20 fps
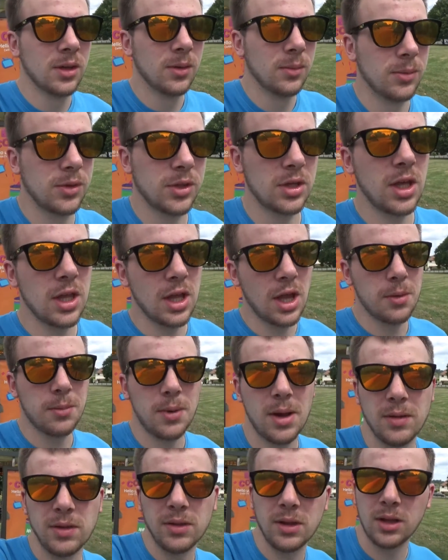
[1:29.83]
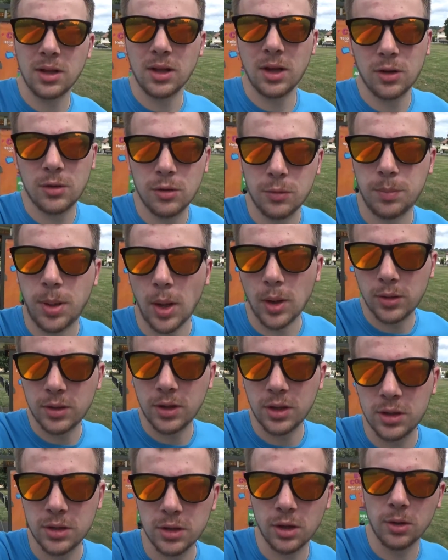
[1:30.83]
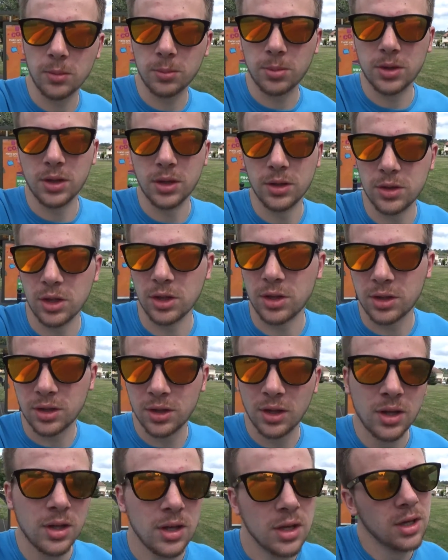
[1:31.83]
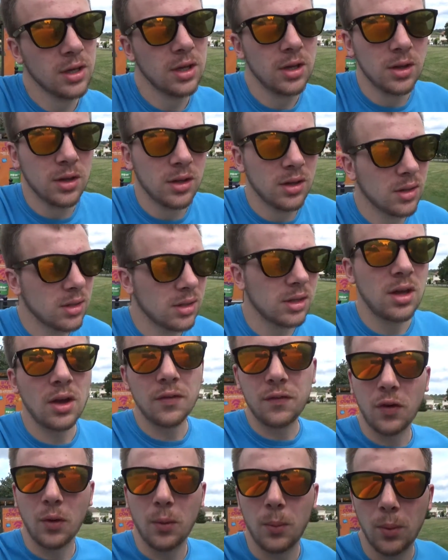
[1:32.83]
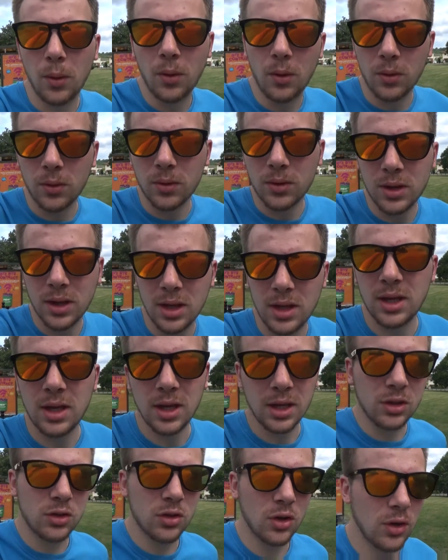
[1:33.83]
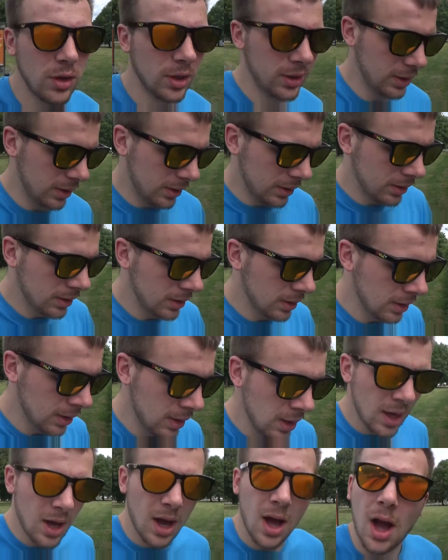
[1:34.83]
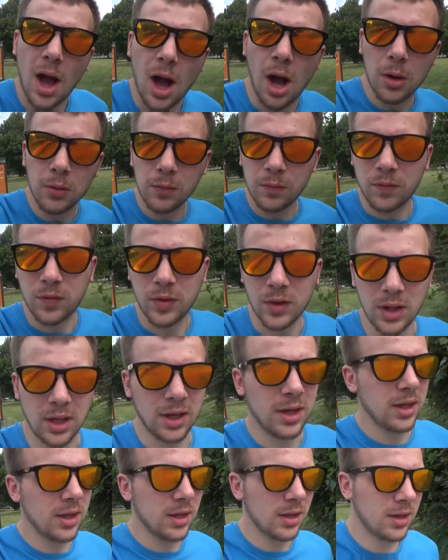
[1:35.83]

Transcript: I'm are gonna go around the local Stops and just go for a walk, enjoy it. Hopefully,